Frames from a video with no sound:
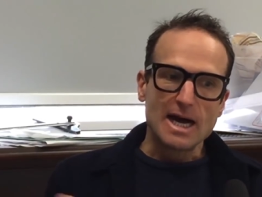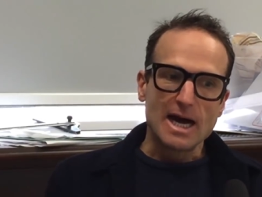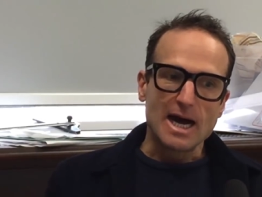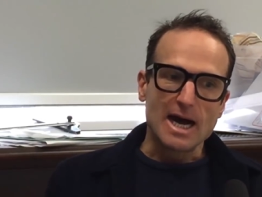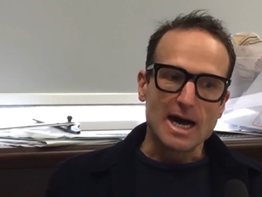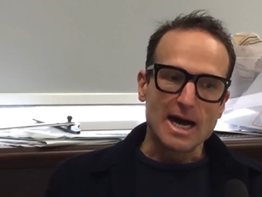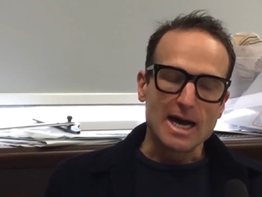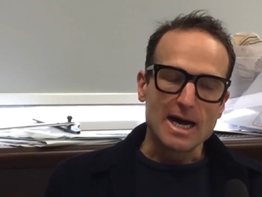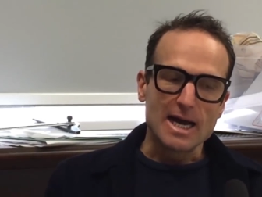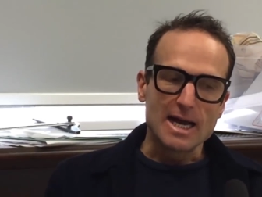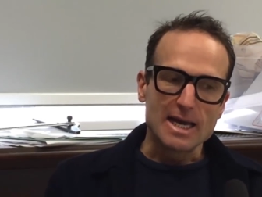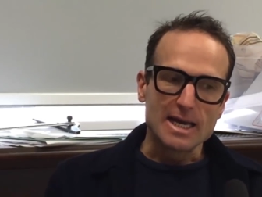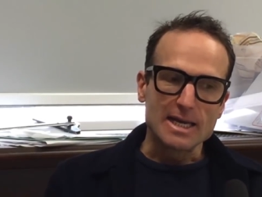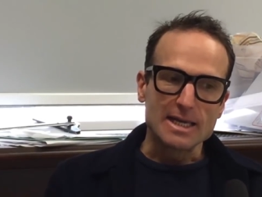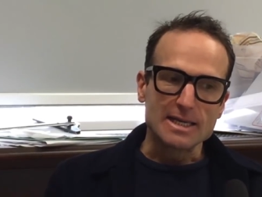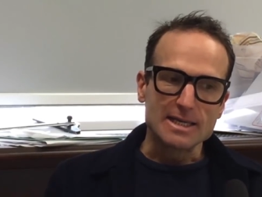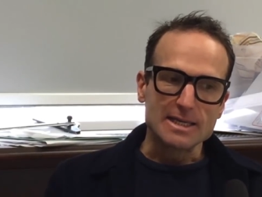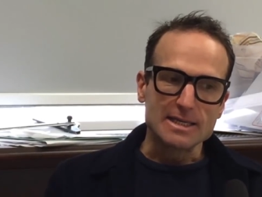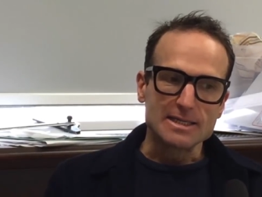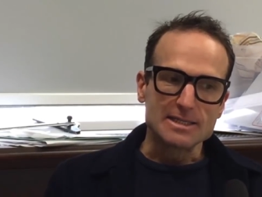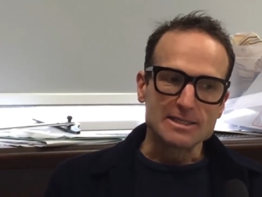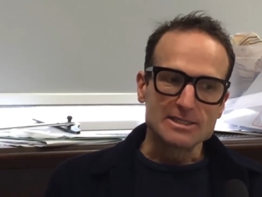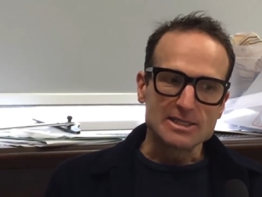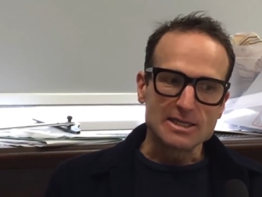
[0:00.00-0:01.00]

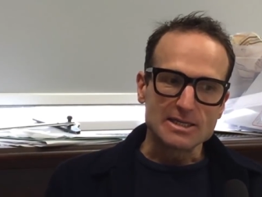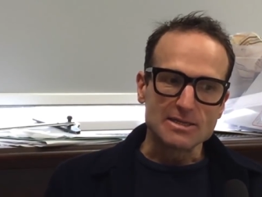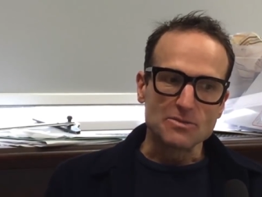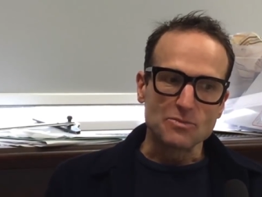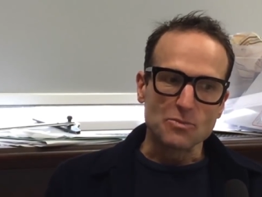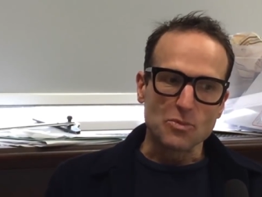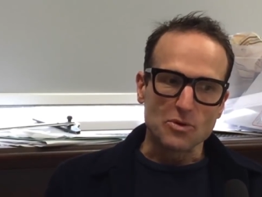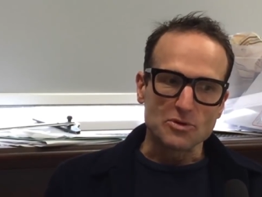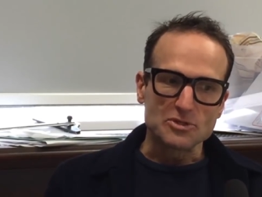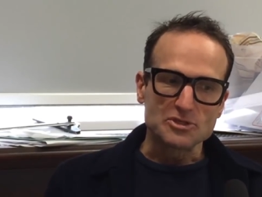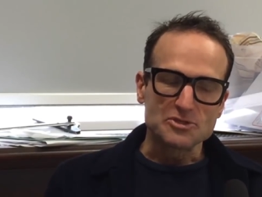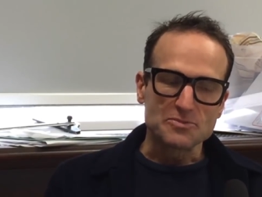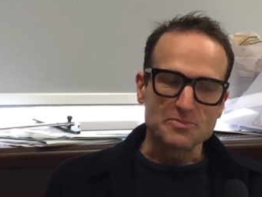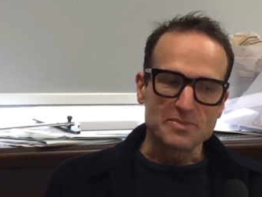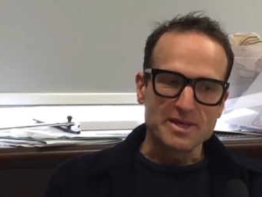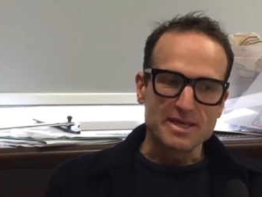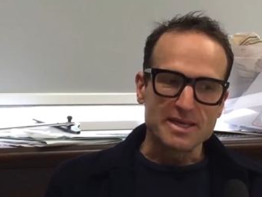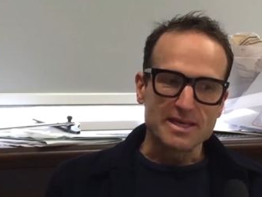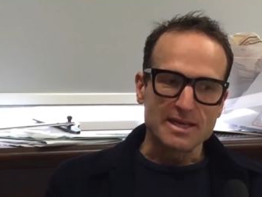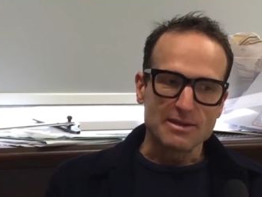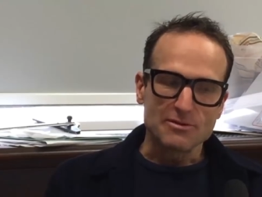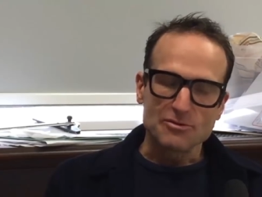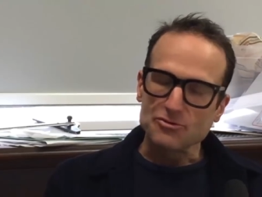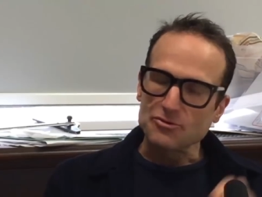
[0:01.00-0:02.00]
I didn't want to
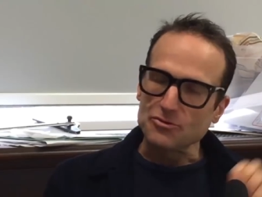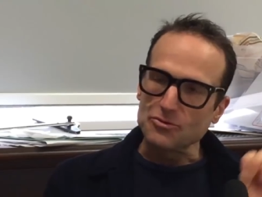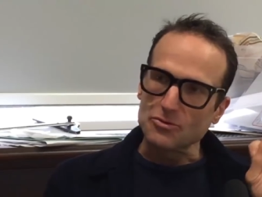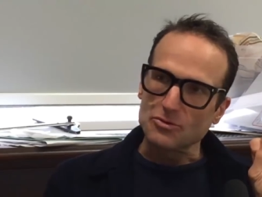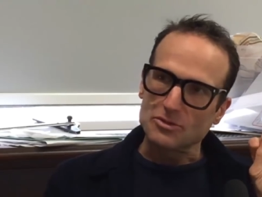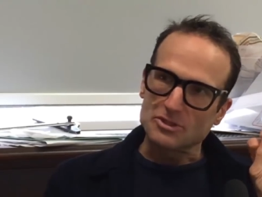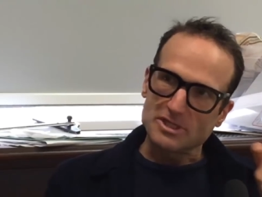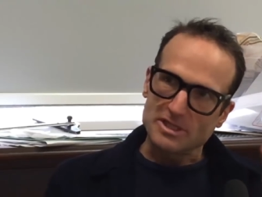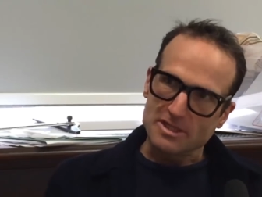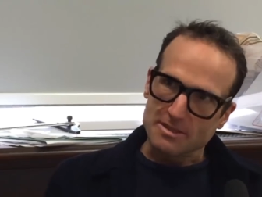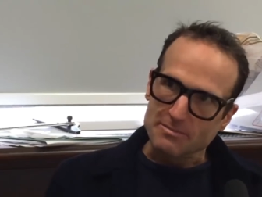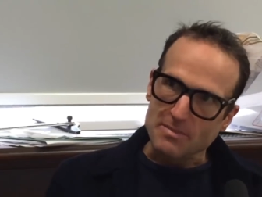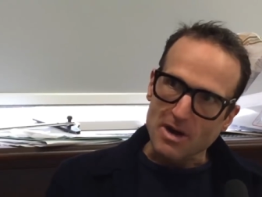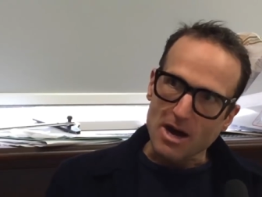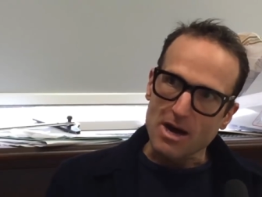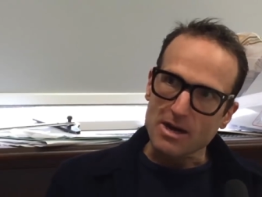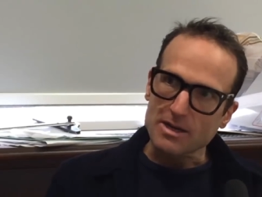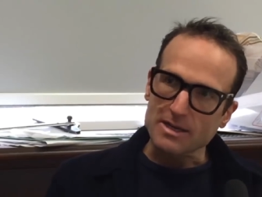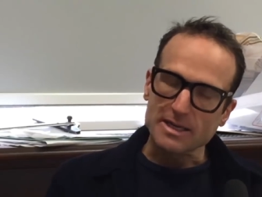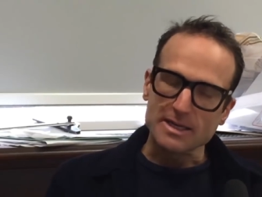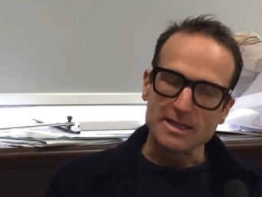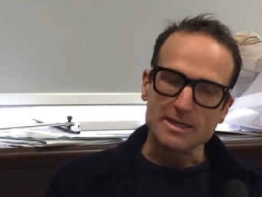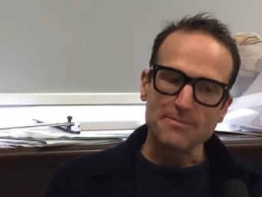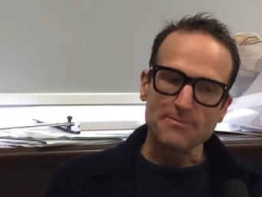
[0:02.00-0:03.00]
be enthralled to the
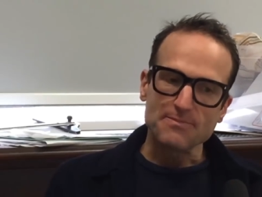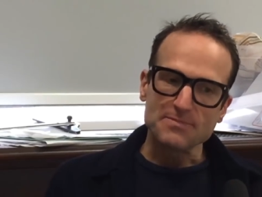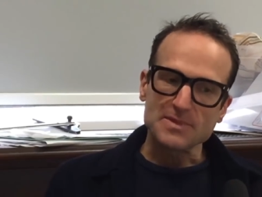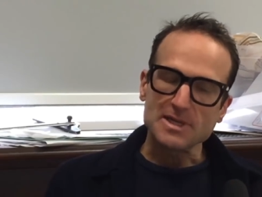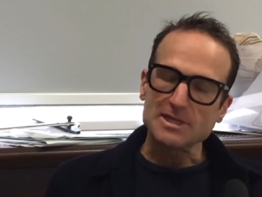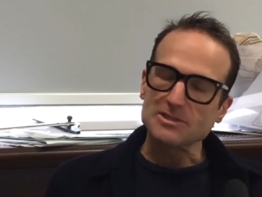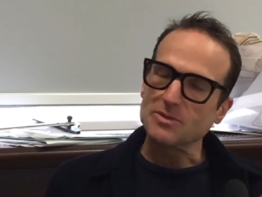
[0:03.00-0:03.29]
market.